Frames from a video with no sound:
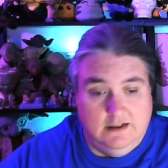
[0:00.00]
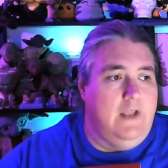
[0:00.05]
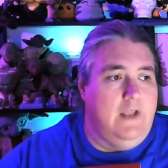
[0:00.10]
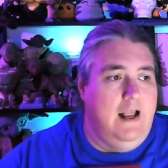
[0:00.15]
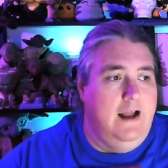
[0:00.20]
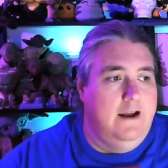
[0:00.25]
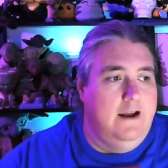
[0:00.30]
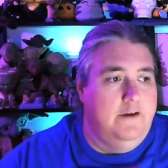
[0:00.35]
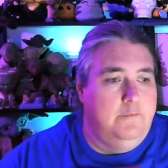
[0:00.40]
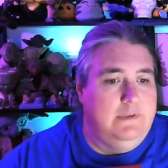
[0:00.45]

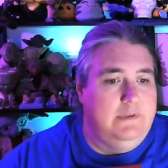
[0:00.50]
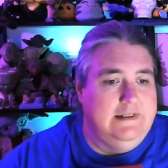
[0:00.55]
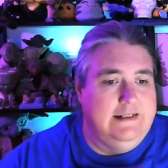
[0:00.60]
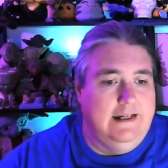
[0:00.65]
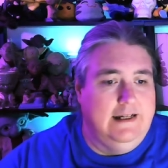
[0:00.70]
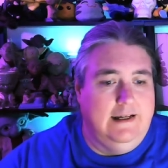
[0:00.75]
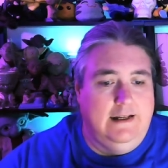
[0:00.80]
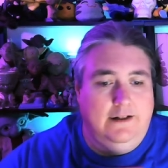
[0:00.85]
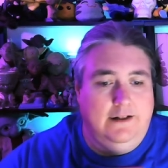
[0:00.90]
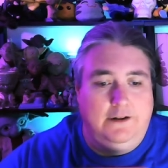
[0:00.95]
I have been
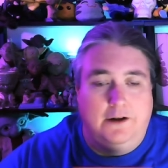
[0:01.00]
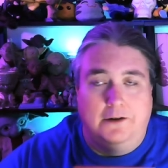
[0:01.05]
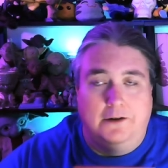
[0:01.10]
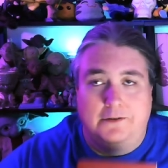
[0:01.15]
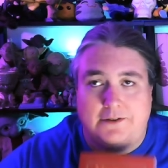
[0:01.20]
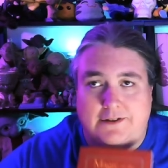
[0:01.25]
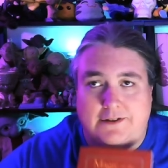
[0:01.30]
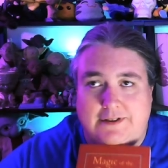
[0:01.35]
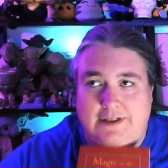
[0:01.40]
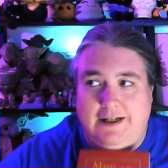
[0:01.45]
taking
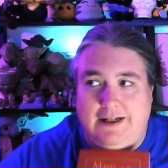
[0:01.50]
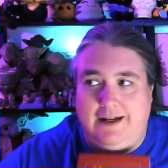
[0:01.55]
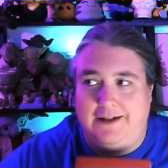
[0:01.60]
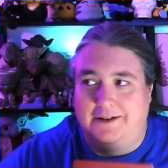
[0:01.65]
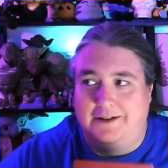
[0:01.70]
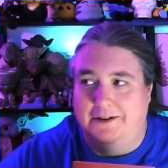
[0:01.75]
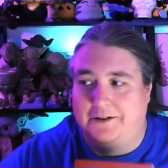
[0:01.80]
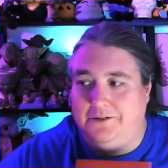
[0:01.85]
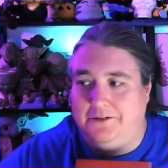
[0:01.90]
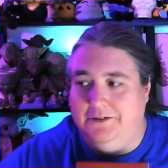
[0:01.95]
notes and
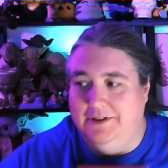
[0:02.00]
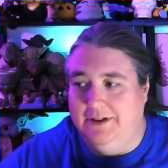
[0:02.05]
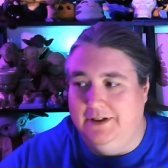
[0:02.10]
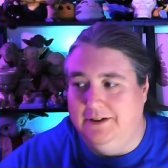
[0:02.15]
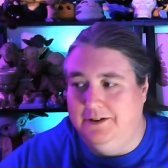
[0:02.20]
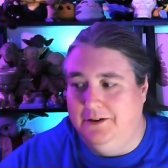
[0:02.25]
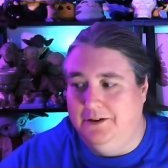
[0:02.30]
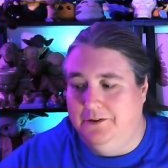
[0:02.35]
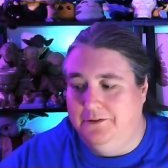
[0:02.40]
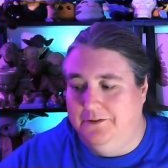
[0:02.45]
notes
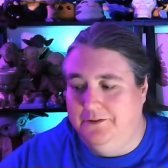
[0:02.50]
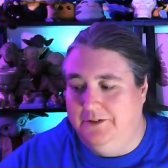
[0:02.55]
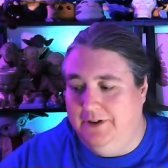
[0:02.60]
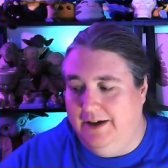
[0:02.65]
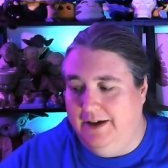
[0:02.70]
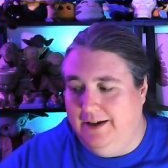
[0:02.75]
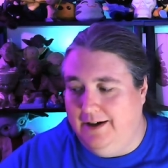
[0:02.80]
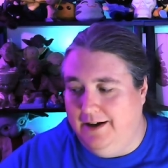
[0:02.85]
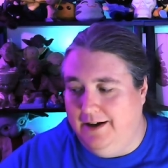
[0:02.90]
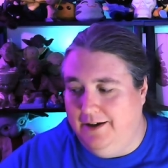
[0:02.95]
and notes,
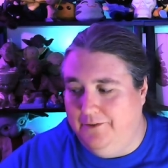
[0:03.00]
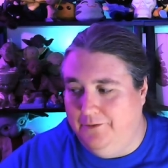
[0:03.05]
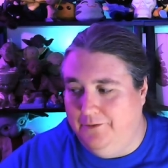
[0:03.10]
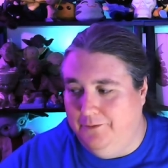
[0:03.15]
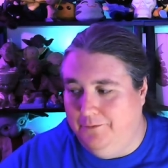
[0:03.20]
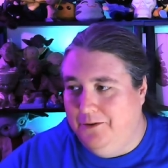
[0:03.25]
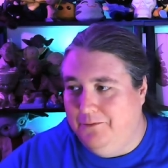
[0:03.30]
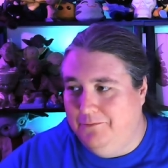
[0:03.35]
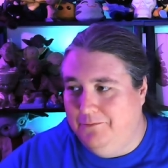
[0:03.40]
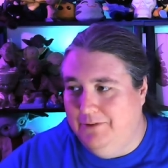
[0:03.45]
and I have
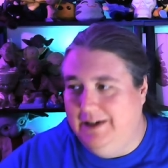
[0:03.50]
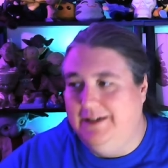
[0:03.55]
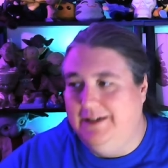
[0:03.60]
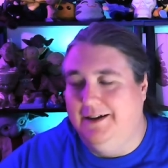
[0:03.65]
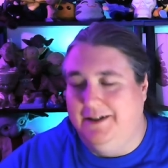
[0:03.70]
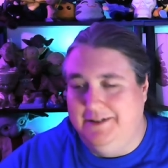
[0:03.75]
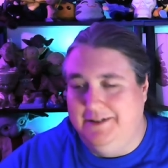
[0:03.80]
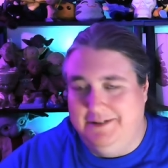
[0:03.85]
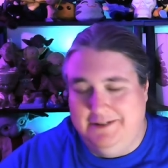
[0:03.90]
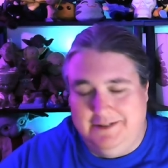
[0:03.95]

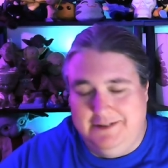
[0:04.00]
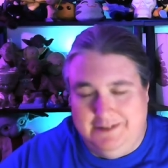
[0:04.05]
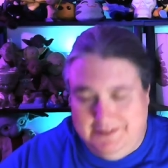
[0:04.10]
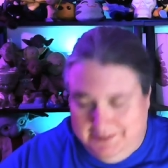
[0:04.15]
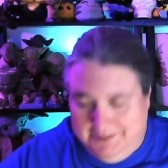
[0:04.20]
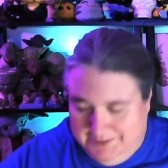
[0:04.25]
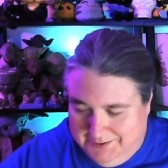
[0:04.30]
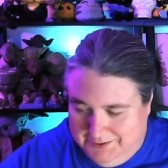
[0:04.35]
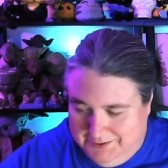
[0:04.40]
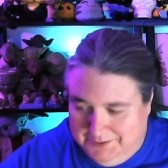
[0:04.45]
redone
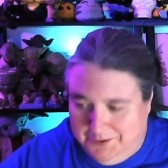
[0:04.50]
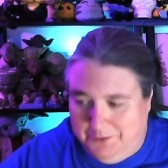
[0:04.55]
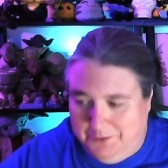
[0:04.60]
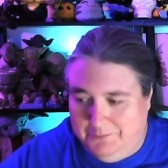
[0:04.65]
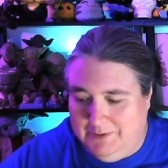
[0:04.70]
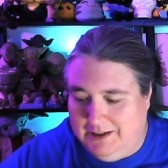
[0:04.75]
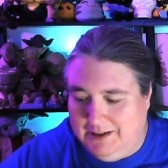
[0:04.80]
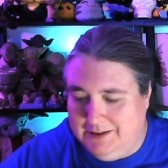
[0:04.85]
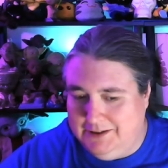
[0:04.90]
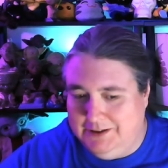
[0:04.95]
so
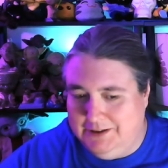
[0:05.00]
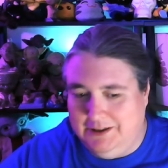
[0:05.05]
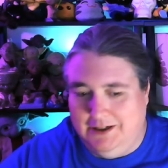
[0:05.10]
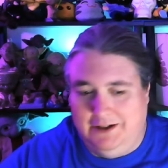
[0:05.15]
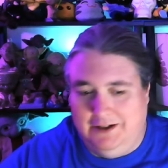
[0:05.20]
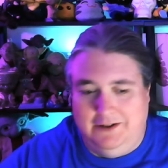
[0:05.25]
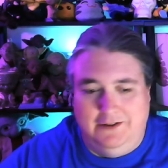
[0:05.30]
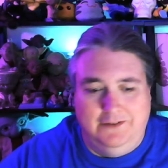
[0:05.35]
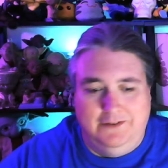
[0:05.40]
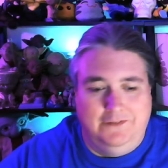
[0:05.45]
much
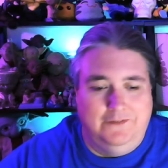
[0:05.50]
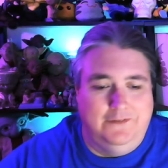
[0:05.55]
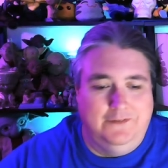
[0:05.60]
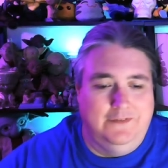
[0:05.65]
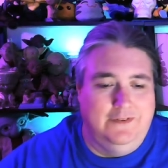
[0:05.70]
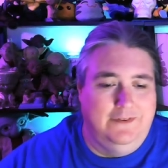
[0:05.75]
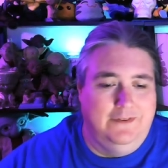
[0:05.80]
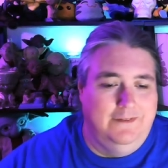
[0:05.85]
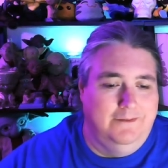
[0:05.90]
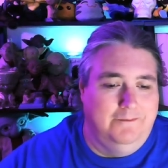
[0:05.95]
of
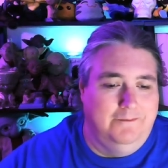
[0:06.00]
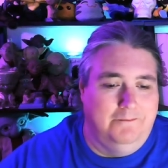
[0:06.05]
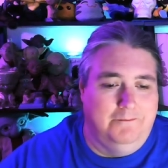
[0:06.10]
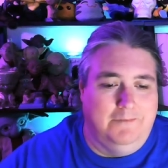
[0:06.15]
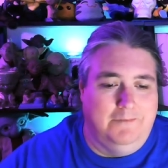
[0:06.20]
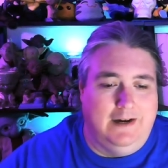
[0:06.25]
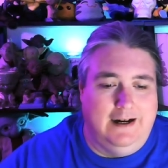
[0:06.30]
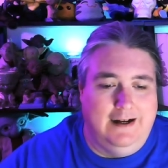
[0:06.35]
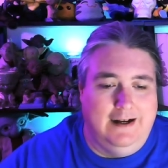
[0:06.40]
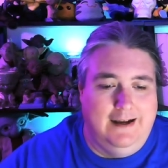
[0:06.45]

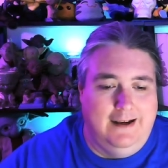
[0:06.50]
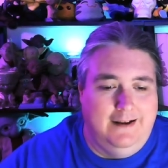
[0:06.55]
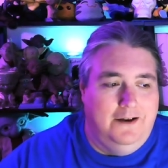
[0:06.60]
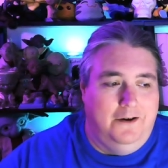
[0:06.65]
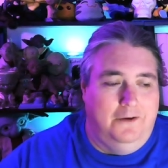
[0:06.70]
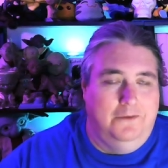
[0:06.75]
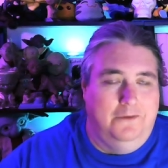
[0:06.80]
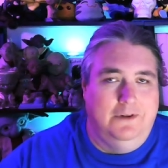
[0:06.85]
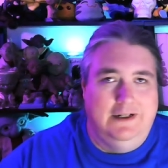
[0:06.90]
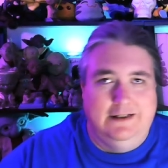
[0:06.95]
my
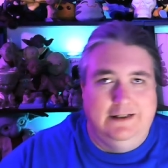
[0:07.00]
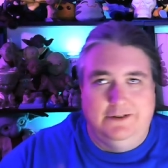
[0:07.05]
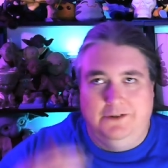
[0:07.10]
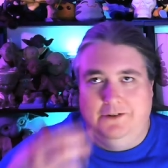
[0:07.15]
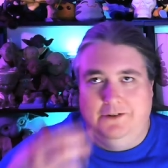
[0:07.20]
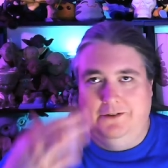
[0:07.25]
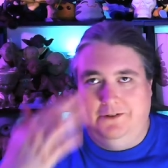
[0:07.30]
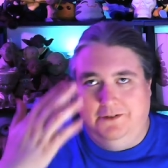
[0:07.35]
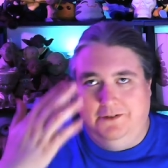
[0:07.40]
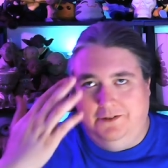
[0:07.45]
own
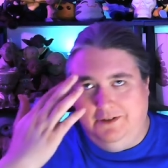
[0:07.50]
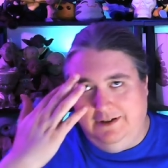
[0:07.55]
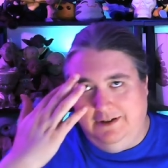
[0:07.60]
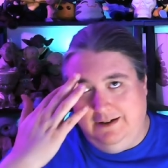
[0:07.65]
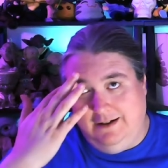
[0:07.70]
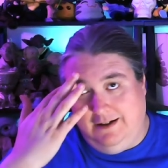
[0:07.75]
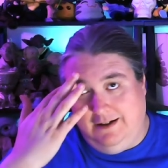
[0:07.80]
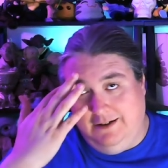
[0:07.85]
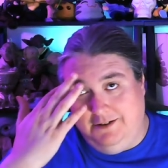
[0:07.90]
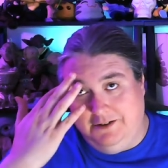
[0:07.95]
internal
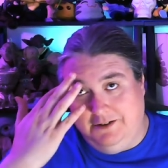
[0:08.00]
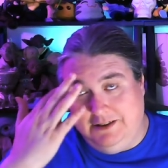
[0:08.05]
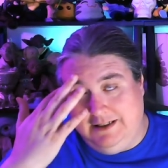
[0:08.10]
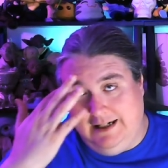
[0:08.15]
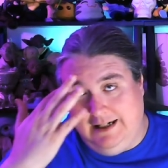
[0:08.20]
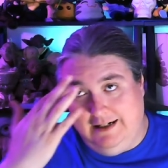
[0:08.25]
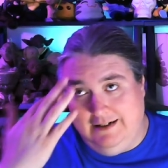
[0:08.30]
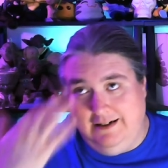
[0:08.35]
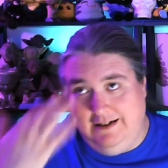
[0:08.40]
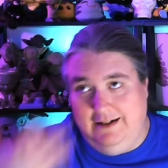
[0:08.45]

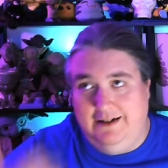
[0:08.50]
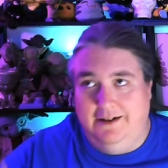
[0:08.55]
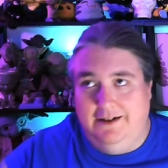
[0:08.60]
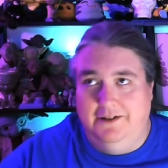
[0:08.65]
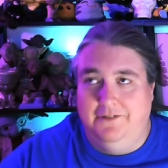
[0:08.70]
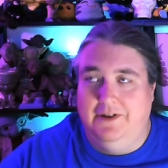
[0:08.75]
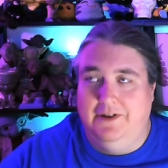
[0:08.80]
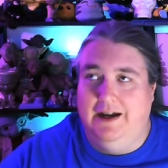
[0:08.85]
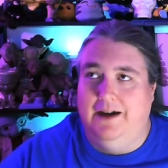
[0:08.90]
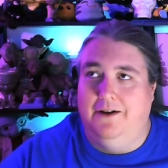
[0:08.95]
understanding
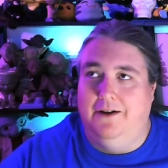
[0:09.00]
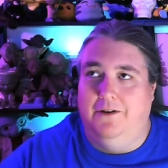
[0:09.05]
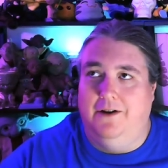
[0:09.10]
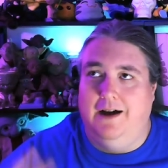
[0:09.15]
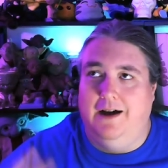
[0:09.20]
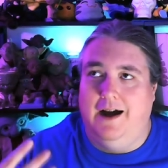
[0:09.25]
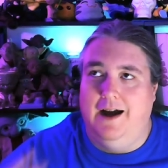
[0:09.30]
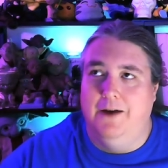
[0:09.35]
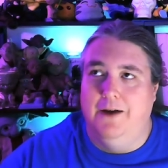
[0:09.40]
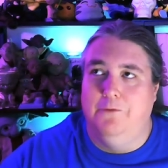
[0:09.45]
of how
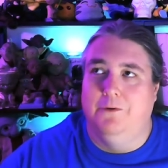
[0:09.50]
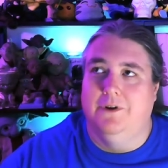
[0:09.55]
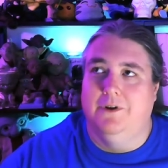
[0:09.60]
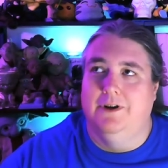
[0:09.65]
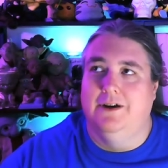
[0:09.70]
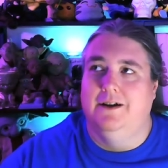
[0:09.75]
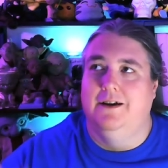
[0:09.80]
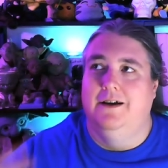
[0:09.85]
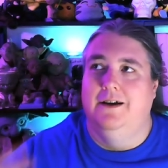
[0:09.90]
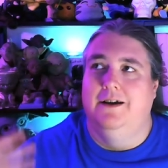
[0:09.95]
I
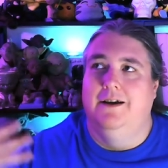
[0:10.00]
work,